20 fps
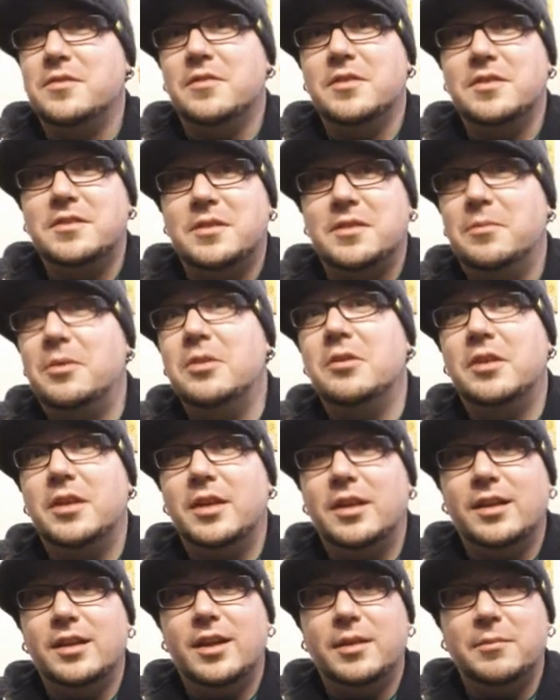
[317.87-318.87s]
of this
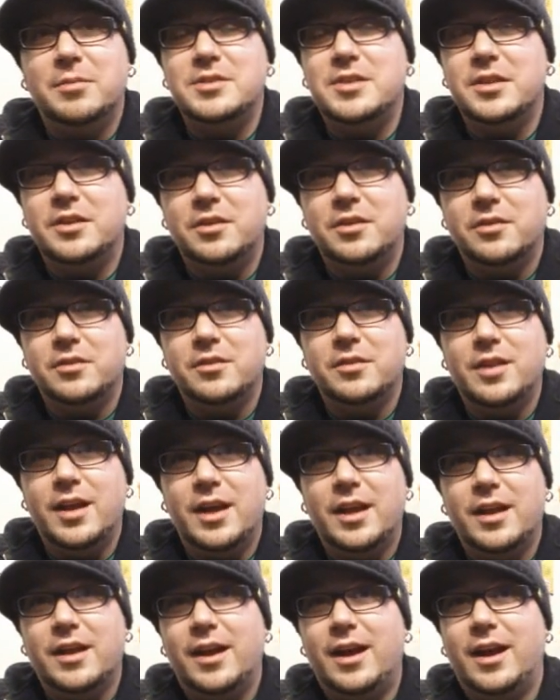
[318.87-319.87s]
community in particular
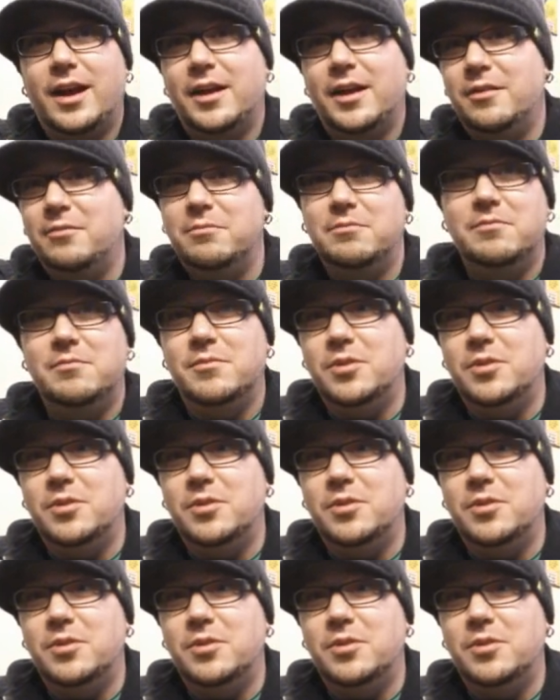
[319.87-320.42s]
that I